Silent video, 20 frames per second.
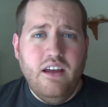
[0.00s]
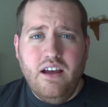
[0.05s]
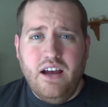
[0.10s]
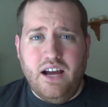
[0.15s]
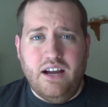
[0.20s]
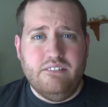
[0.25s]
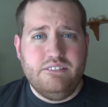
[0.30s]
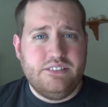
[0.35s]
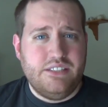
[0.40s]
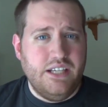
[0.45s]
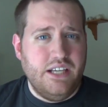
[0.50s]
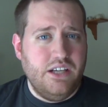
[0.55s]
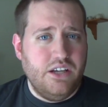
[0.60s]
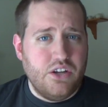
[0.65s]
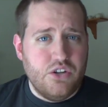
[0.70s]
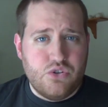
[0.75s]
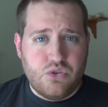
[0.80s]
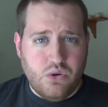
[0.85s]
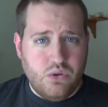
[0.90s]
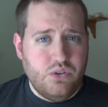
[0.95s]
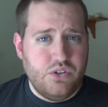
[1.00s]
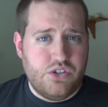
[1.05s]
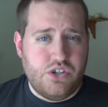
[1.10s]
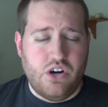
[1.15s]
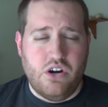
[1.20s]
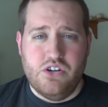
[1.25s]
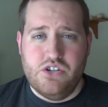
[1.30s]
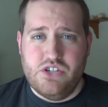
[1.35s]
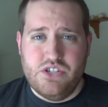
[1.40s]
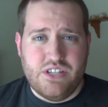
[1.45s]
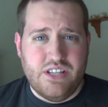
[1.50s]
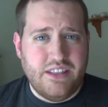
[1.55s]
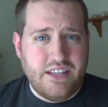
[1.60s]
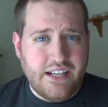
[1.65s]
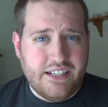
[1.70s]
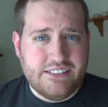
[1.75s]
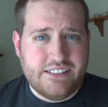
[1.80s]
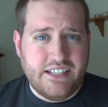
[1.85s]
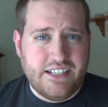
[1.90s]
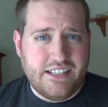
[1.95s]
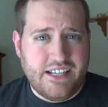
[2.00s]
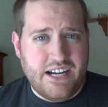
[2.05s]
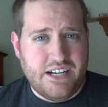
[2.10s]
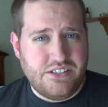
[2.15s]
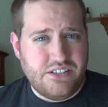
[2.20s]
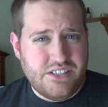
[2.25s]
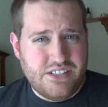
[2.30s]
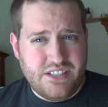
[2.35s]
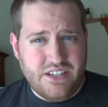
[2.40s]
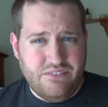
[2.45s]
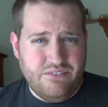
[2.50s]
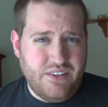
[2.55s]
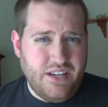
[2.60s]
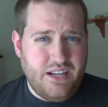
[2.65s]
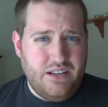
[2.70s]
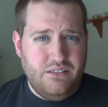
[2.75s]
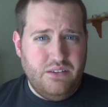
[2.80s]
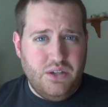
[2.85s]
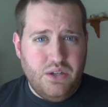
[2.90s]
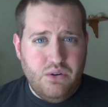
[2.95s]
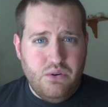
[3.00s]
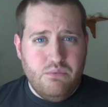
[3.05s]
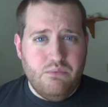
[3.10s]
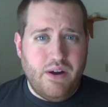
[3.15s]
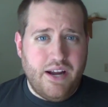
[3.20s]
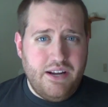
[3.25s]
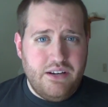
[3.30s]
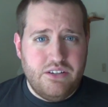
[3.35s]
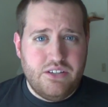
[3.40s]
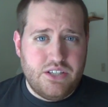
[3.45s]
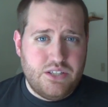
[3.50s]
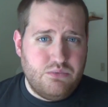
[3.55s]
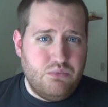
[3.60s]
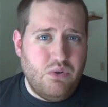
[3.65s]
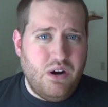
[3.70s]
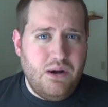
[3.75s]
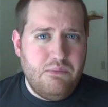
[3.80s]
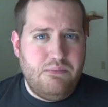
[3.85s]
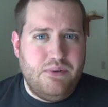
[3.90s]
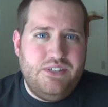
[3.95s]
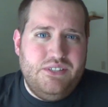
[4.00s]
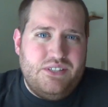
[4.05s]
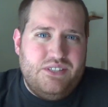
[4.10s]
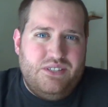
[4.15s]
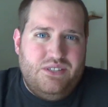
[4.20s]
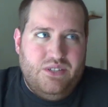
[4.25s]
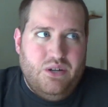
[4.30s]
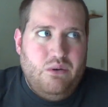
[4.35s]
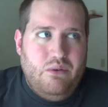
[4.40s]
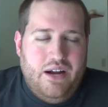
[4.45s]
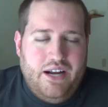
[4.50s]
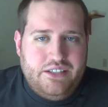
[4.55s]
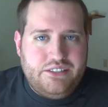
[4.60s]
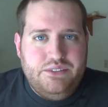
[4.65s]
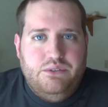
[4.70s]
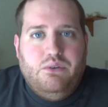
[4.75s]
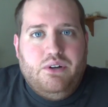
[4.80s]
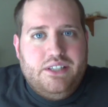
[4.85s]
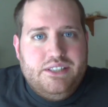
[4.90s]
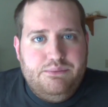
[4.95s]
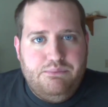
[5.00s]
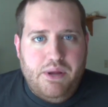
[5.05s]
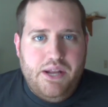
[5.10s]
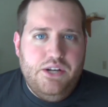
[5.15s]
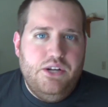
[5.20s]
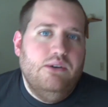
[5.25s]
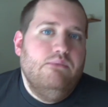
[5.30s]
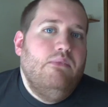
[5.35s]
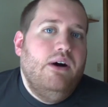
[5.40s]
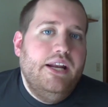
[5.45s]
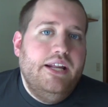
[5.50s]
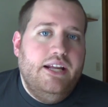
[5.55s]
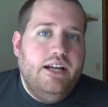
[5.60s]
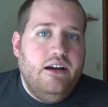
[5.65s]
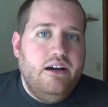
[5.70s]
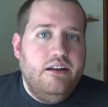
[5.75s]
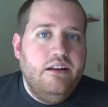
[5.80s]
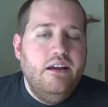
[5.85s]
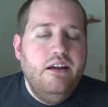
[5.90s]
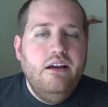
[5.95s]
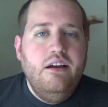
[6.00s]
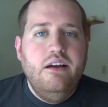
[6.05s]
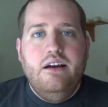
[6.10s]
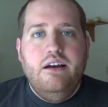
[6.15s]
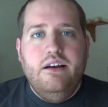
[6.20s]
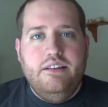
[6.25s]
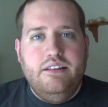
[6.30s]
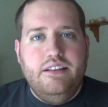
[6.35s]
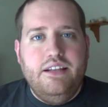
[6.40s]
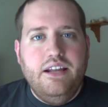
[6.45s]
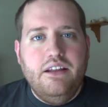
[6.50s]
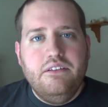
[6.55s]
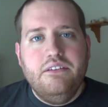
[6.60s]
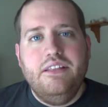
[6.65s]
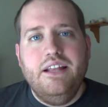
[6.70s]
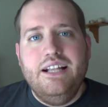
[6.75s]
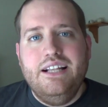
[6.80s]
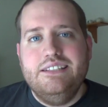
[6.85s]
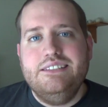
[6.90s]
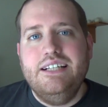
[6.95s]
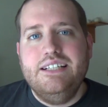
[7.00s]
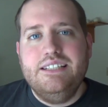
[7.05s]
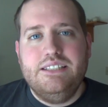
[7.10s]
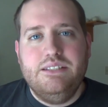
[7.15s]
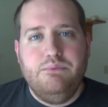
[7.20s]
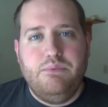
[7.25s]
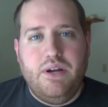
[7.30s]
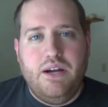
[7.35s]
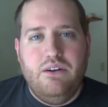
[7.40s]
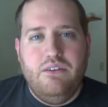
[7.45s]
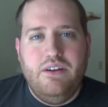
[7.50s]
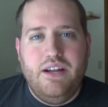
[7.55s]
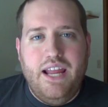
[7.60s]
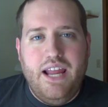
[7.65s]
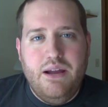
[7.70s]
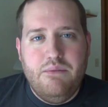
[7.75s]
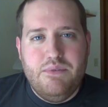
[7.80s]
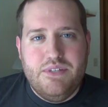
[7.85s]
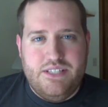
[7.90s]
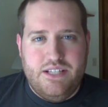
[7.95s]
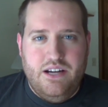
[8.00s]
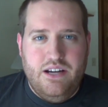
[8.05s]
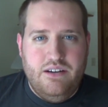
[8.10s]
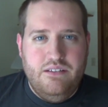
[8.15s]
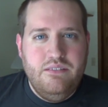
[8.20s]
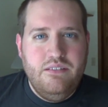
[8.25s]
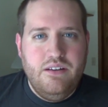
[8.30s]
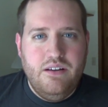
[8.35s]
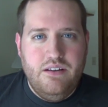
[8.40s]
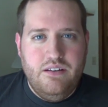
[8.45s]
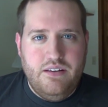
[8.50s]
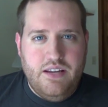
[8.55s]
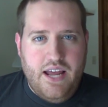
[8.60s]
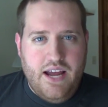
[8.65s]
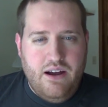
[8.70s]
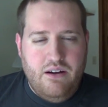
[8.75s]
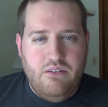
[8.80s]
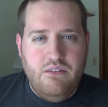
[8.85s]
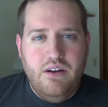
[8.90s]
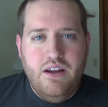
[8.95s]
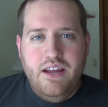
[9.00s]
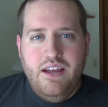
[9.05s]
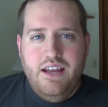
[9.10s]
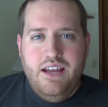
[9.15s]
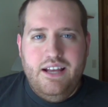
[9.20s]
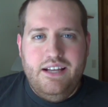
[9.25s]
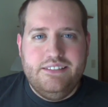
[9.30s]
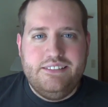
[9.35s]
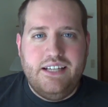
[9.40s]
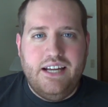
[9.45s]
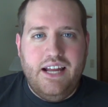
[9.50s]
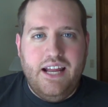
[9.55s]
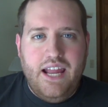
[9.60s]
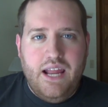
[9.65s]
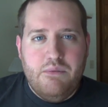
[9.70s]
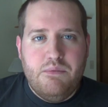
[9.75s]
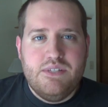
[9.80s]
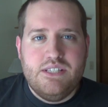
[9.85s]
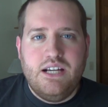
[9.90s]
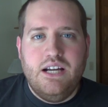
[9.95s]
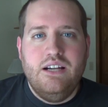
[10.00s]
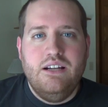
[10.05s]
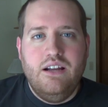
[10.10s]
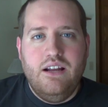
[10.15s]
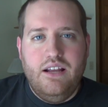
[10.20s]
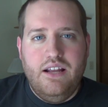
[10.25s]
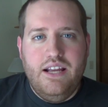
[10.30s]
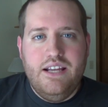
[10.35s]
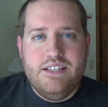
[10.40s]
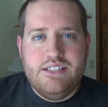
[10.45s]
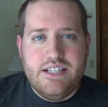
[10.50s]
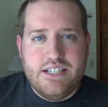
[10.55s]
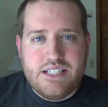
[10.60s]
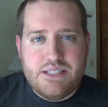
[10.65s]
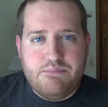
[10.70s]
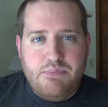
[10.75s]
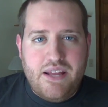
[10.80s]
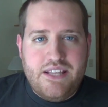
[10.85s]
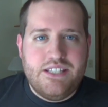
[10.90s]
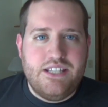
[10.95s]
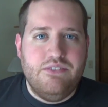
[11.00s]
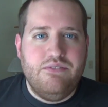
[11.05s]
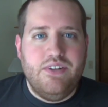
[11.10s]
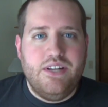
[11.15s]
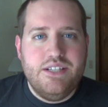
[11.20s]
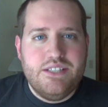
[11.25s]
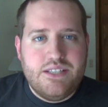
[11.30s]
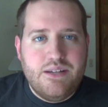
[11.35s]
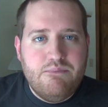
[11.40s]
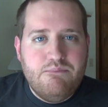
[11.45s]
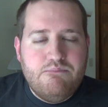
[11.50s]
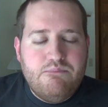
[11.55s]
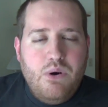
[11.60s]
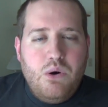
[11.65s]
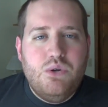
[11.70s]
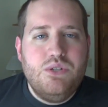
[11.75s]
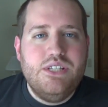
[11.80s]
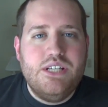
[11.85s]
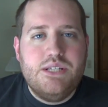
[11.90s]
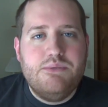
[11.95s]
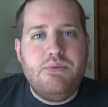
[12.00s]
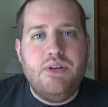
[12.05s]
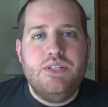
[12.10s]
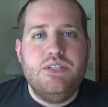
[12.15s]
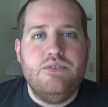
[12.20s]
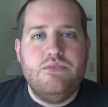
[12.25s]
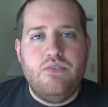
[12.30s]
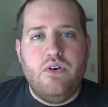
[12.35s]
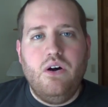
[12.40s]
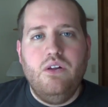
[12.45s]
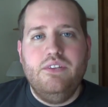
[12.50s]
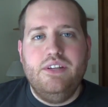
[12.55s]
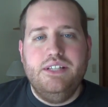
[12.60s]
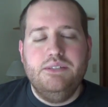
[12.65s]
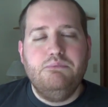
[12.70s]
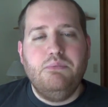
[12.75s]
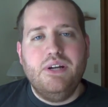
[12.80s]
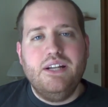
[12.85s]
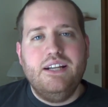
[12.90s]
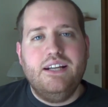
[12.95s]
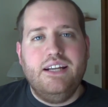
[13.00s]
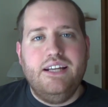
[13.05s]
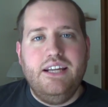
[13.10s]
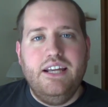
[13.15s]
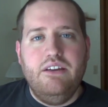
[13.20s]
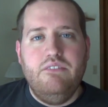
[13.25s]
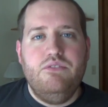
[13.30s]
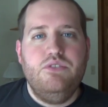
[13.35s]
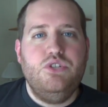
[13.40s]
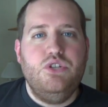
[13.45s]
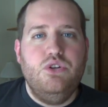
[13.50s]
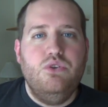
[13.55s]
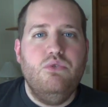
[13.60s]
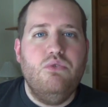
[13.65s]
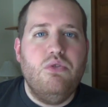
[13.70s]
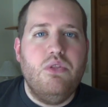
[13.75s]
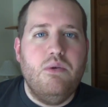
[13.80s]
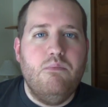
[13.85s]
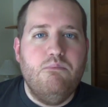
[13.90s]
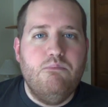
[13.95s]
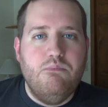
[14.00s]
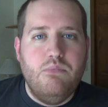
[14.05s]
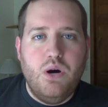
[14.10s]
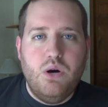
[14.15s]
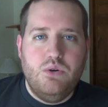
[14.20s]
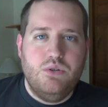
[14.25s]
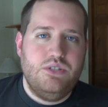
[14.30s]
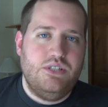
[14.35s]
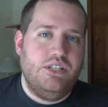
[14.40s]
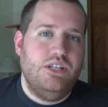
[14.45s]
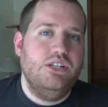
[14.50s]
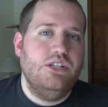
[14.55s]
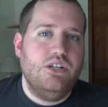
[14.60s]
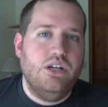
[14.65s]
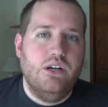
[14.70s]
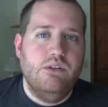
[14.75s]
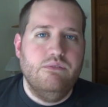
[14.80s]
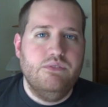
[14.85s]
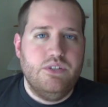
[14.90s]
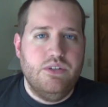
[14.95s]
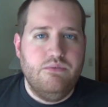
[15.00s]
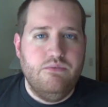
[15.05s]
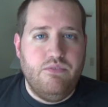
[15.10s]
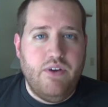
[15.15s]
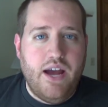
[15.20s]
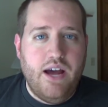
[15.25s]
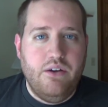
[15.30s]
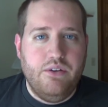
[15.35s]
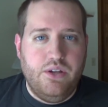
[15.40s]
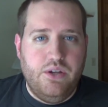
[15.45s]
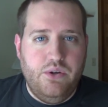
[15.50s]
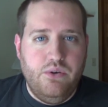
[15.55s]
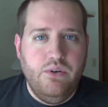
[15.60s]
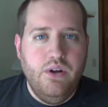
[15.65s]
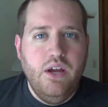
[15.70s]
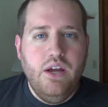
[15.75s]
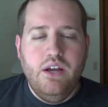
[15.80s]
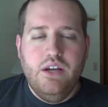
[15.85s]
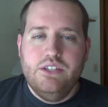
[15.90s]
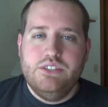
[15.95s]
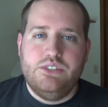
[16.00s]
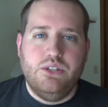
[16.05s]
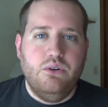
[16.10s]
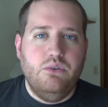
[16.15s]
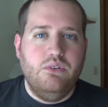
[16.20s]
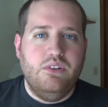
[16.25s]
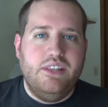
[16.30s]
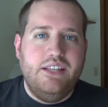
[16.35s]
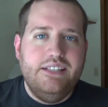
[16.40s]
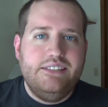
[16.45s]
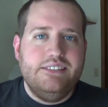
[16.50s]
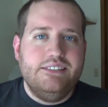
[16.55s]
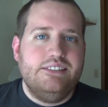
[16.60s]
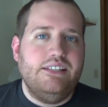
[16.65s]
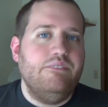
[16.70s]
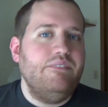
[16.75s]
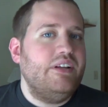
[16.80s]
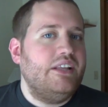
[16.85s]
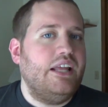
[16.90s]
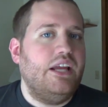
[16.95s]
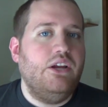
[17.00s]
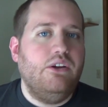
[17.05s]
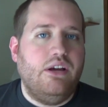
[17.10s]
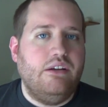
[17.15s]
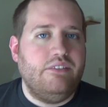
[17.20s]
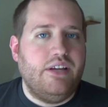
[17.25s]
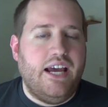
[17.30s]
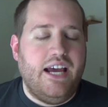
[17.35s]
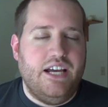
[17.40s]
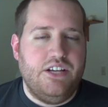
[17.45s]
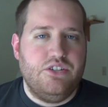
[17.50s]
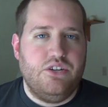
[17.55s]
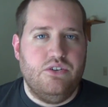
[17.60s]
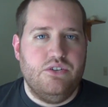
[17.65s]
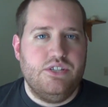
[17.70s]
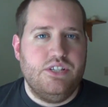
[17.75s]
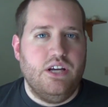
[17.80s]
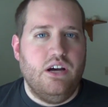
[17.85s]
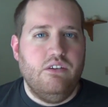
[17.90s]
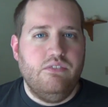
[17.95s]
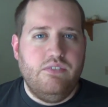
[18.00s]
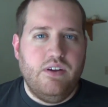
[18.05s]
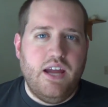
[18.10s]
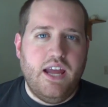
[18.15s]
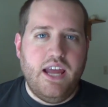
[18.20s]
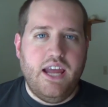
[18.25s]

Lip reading: I've seen controller chargers and things like that, just stuff that you might just want but just don't actually want to spend your money on. The other thing that's nice about Amazon now is that Amazon is expensive. It is the most expensive of all these, but it gives you the most in terms of value. So this is something that you have to ask yourself.